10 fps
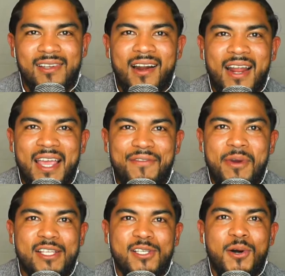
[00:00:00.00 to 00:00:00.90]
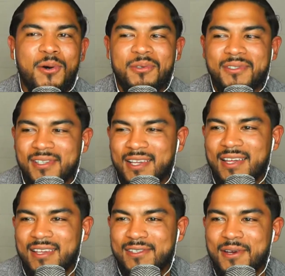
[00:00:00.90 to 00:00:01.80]
All right, even when it's cold.
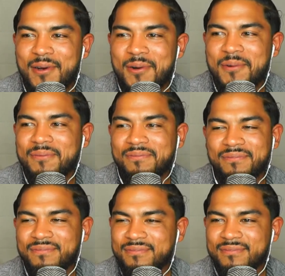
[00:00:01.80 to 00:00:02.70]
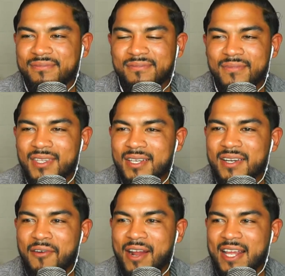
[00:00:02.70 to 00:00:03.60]
So
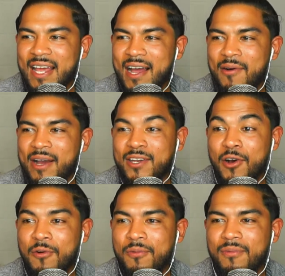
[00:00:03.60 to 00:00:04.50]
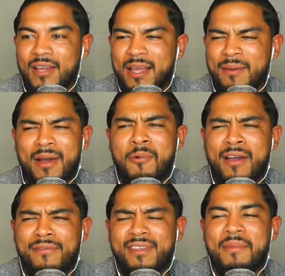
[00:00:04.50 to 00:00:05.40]
now, right now, I know, and my
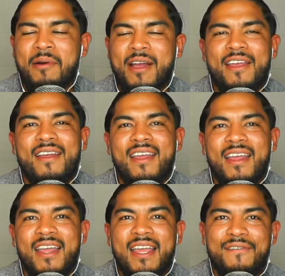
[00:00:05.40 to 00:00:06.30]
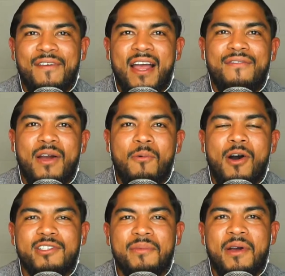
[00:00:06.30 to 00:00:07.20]
wife, if I
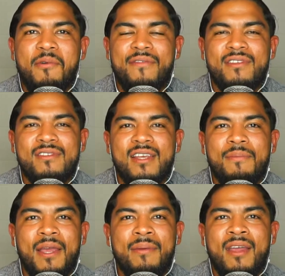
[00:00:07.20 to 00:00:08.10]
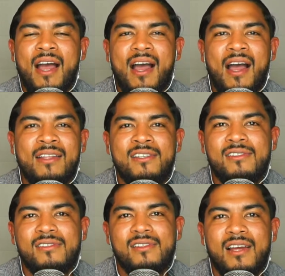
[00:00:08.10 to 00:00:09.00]
walked to my wife and said, "Baby, I think
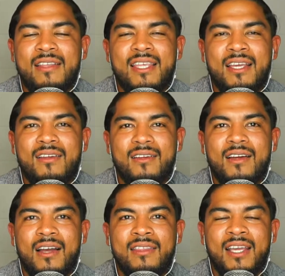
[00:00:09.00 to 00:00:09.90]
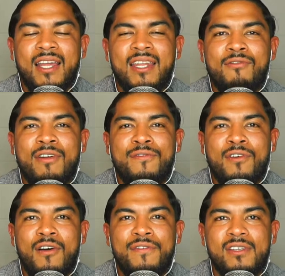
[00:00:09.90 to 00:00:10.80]
I need to run for
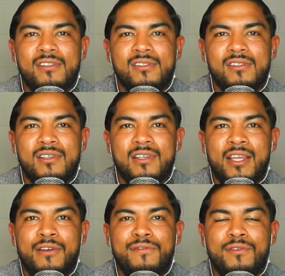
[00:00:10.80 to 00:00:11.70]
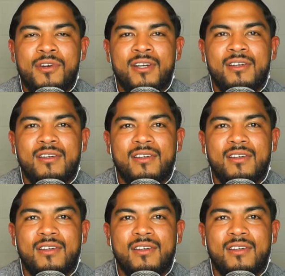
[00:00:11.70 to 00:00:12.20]
office here in Florida,"